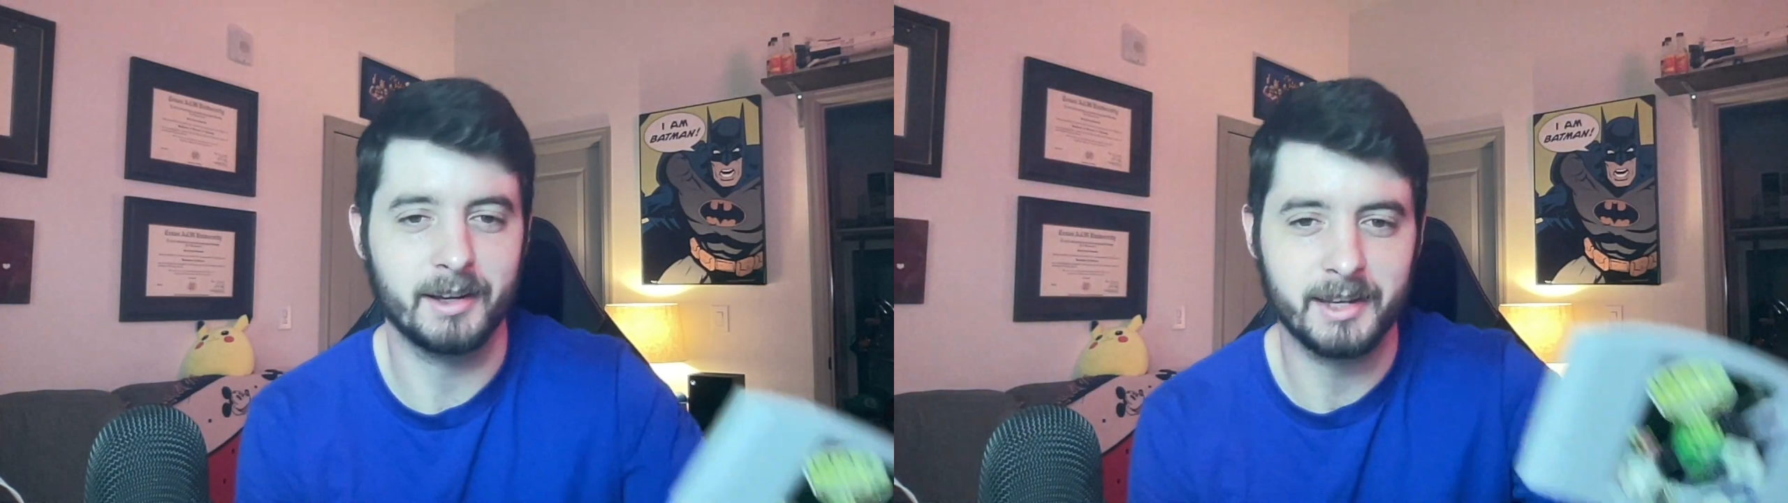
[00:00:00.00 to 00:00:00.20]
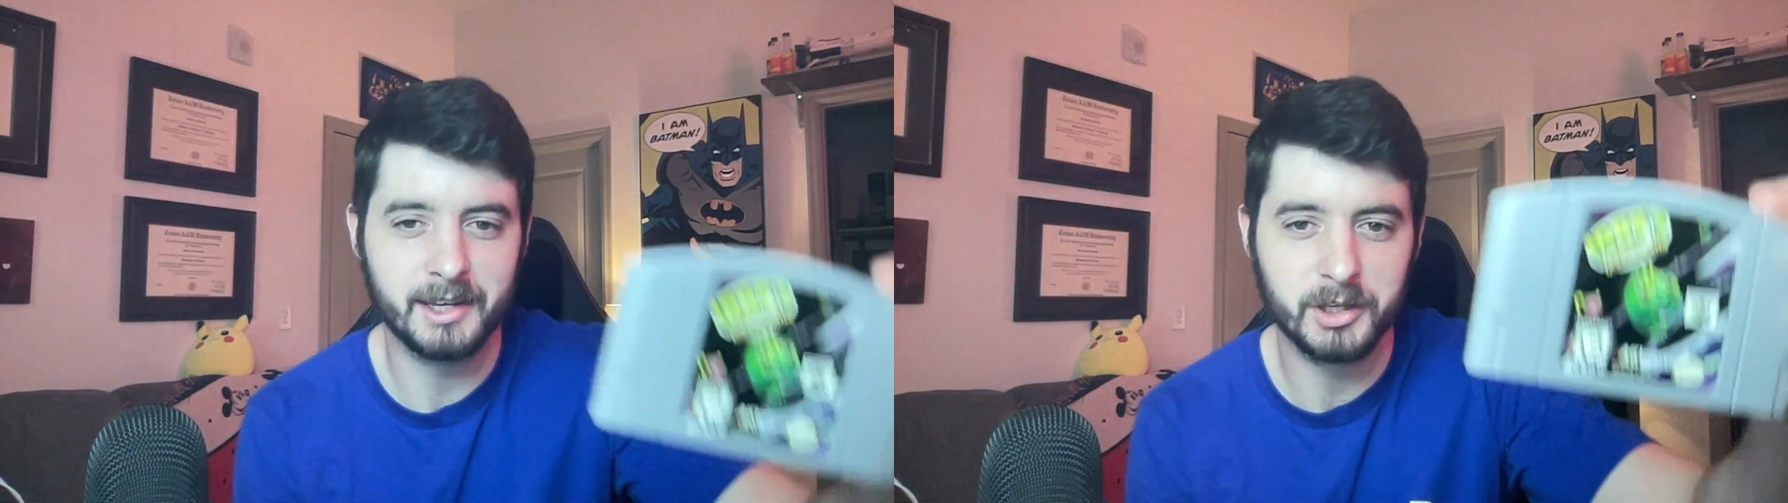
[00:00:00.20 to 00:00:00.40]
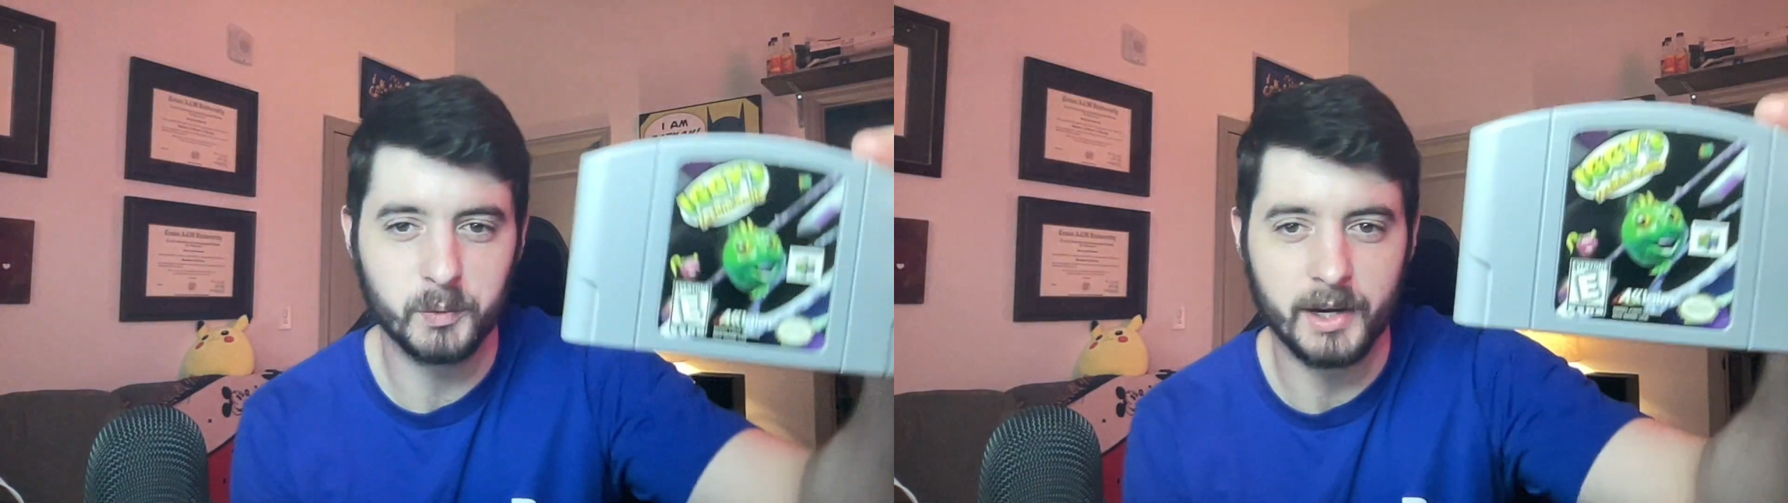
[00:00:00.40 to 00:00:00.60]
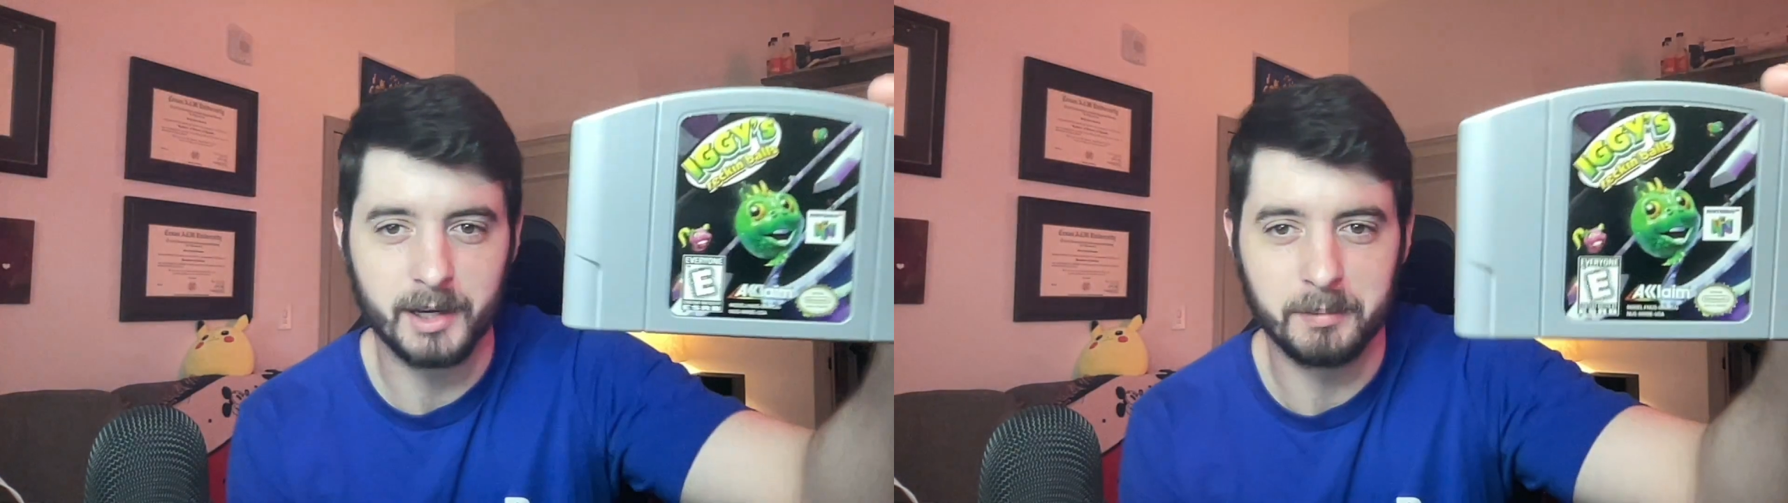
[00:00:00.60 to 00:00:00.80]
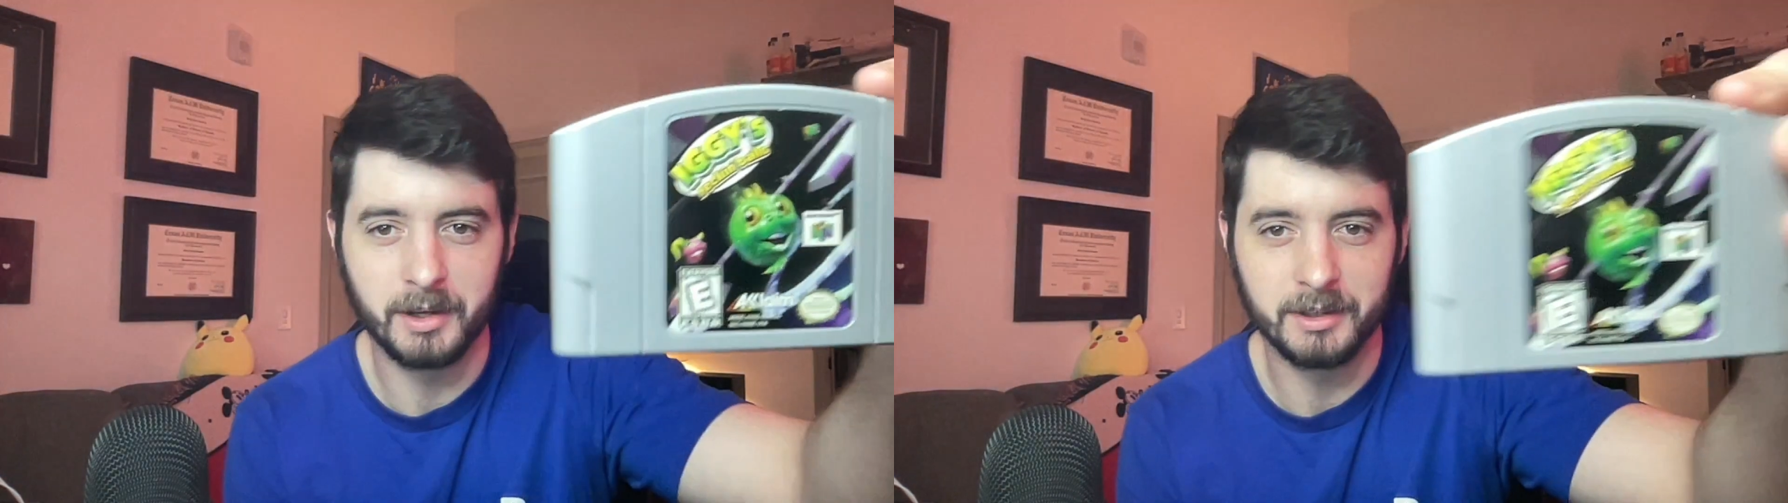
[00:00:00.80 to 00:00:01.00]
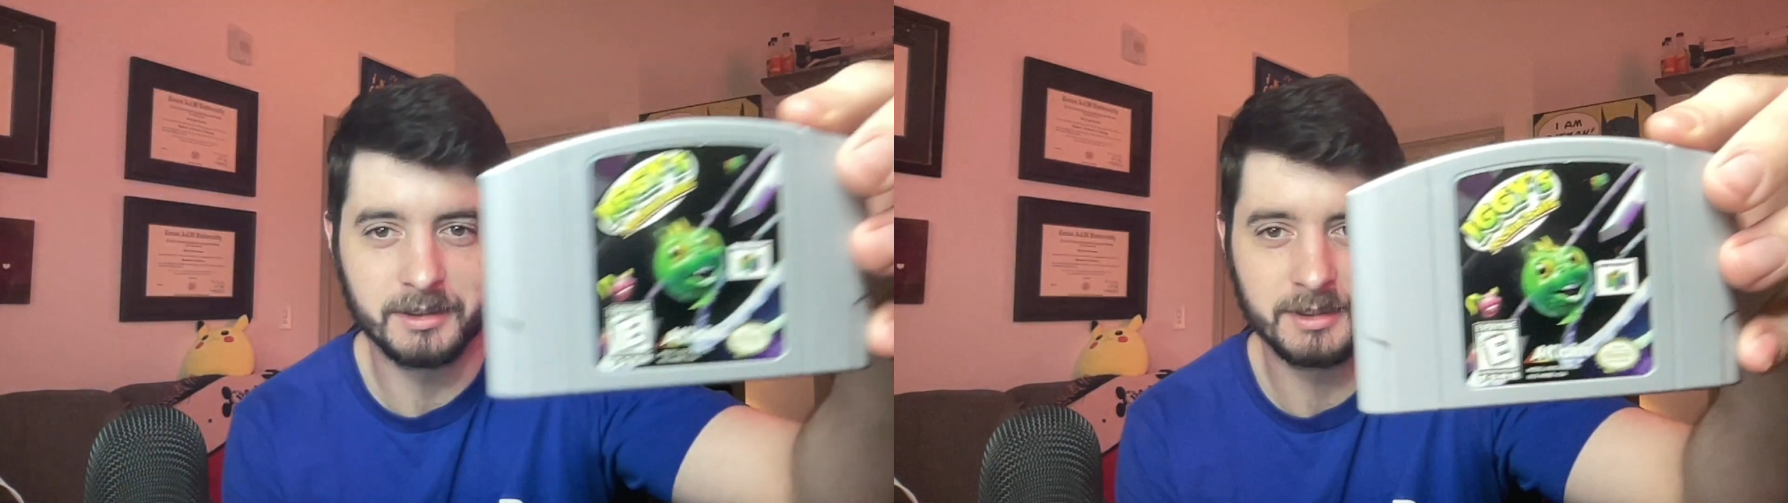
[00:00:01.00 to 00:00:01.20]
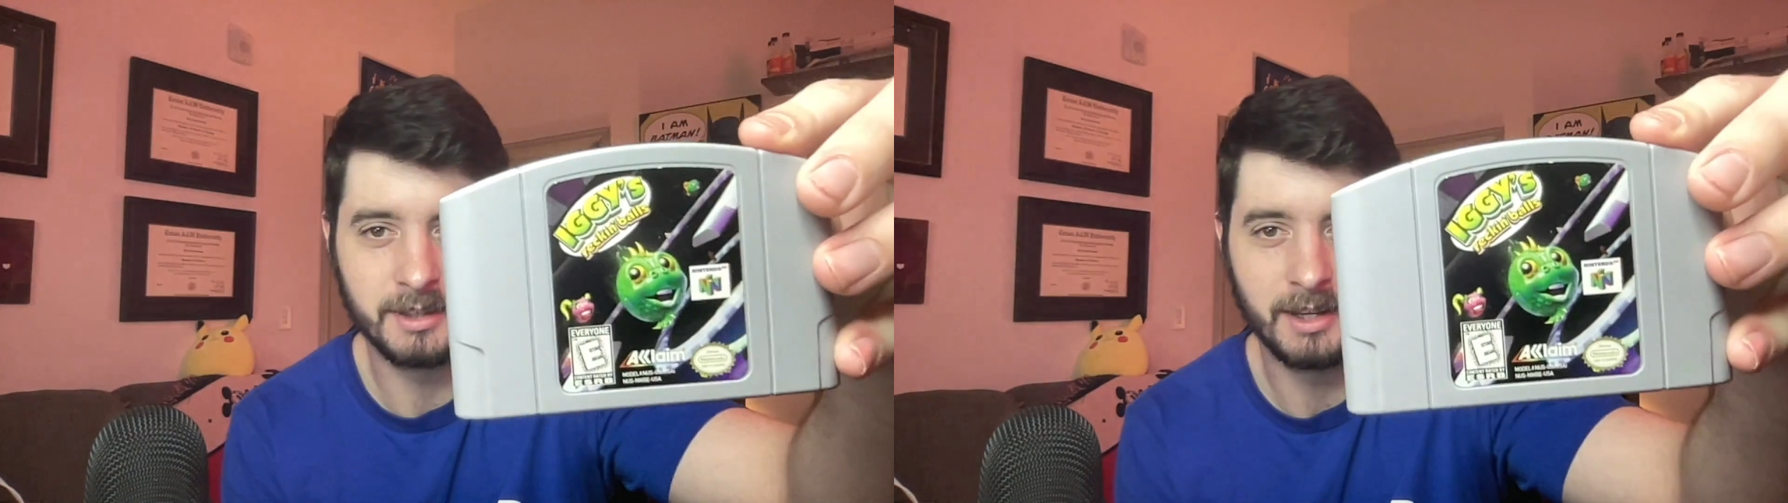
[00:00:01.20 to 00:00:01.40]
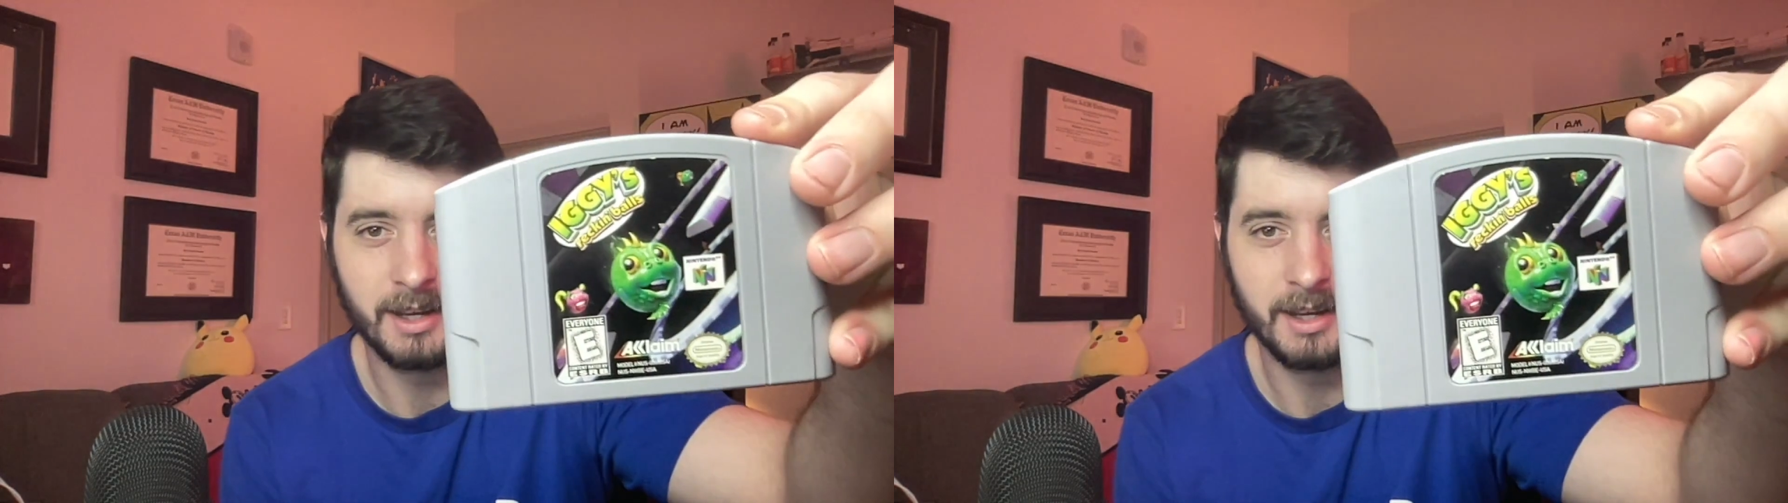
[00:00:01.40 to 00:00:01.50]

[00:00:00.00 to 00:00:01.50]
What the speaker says: Iggy's Wrecking Balls.